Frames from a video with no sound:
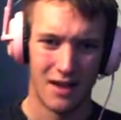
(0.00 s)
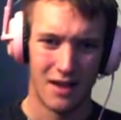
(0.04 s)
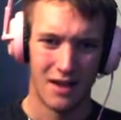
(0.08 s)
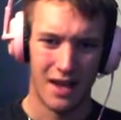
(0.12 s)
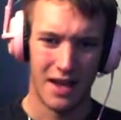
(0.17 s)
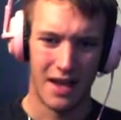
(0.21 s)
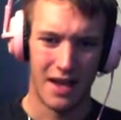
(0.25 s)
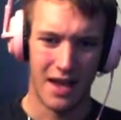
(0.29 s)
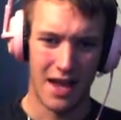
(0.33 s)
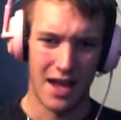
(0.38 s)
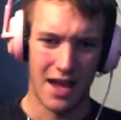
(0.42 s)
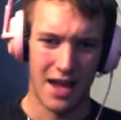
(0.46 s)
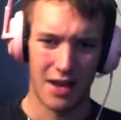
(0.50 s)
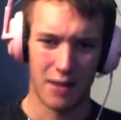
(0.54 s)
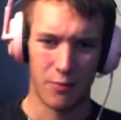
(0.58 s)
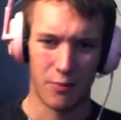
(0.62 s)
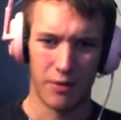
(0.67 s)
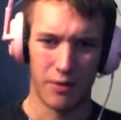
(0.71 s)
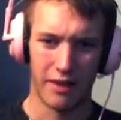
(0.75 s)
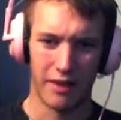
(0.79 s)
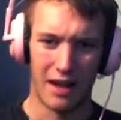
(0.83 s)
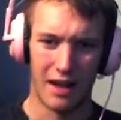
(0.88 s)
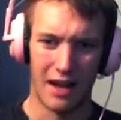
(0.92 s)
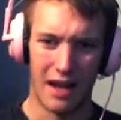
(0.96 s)
I hate it
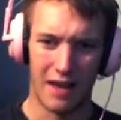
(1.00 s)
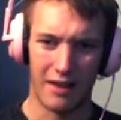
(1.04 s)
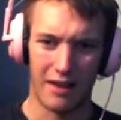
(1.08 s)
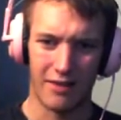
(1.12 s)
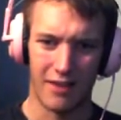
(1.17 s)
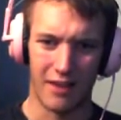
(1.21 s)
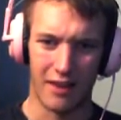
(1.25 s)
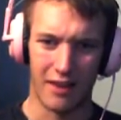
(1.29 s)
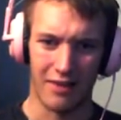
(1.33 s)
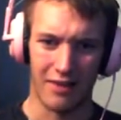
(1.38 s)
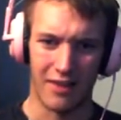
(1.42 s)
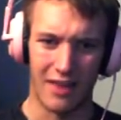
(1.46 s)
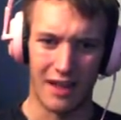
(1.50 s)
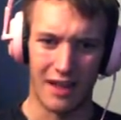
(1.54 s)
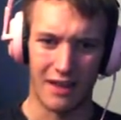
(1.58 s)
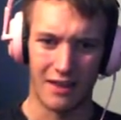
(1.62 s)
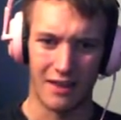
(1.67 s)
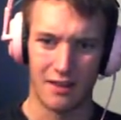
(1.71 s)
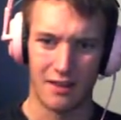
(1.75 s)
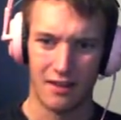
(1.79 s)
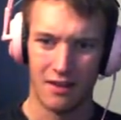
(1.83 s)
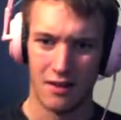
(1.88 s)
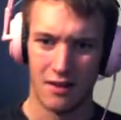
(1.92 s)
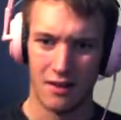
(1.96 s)
when the lights does that.
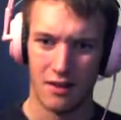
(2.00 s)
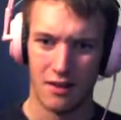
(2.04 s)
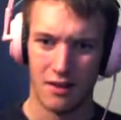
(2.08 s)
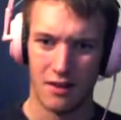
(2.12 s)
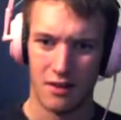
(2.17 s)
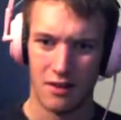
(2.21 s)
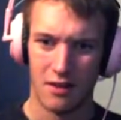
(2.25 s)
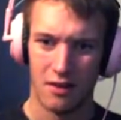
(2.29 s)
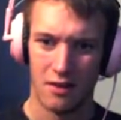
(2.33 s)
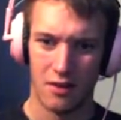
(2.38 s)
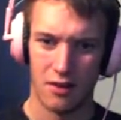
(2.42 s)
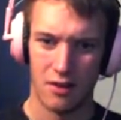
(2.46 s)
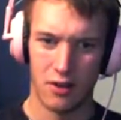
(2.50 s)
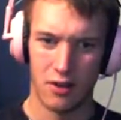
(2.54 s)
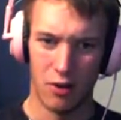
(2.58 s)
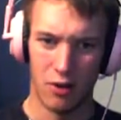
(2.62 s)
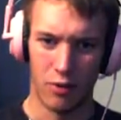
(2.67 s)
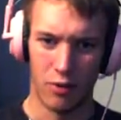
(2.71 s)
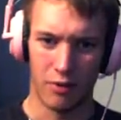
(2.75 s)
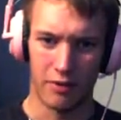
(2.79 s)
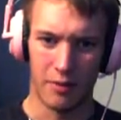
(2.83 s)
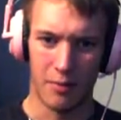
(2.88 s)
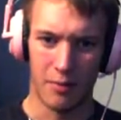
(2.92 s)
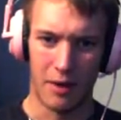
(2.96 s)
You know
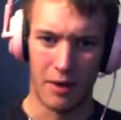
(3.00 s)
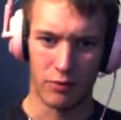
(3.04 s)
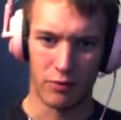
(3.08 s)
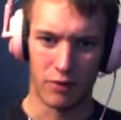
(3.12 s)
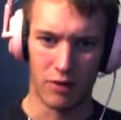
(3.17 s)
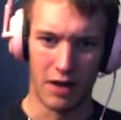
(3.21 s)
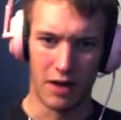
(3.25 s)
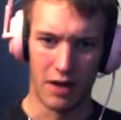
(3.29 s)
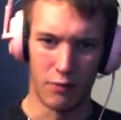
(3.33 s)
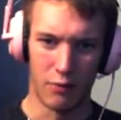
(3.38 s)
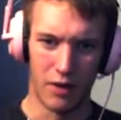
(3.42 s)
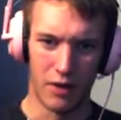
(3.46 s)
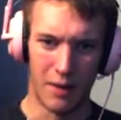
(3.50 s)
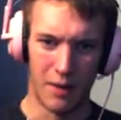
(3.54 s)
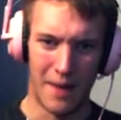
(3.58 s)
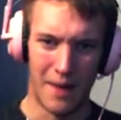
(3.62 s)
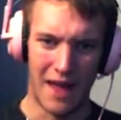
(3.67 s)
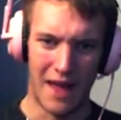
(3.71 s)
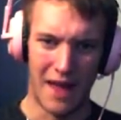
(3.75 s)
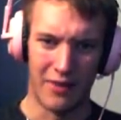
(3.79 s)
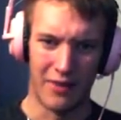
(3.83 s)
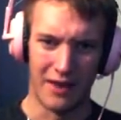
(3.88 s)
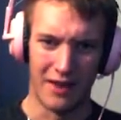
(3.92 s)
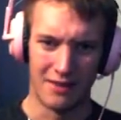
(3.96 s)
it's about to get real
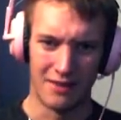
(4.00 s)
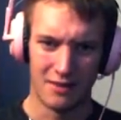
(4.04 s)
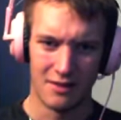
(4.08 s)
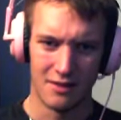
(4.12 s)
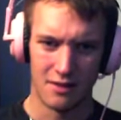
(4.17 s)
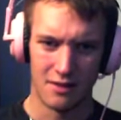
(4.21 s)
bad, then.